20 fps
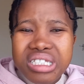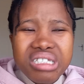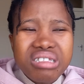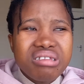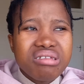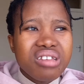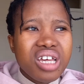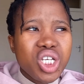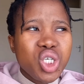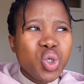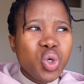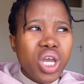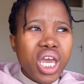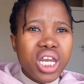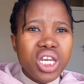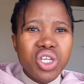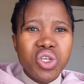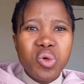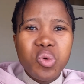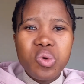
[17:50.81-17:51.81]
that you can
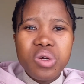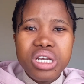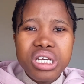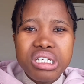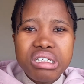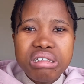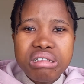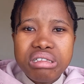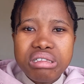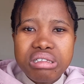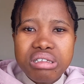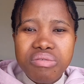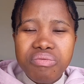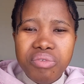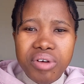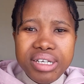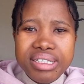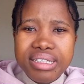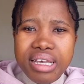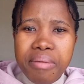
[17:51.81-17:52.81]
do is, for
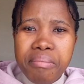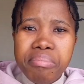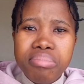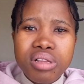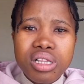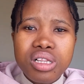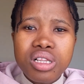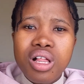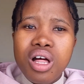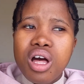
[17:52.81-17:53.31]
example,